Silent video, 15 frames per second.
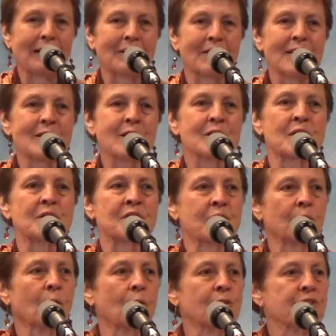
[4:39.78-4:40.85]
This is a
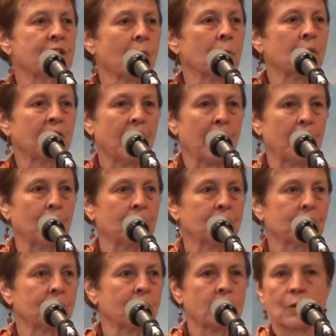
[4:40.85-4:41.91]
zero-sum game.
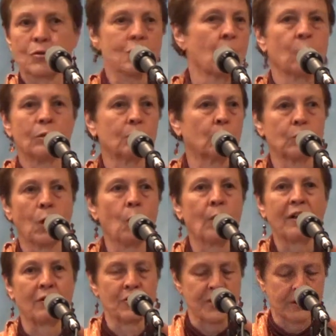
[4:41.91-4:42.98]
There's no
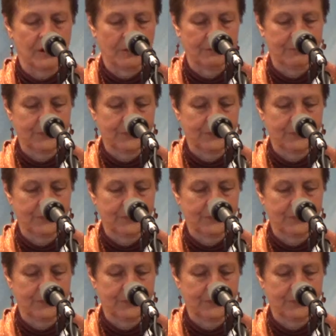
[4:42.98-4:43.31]
winners here.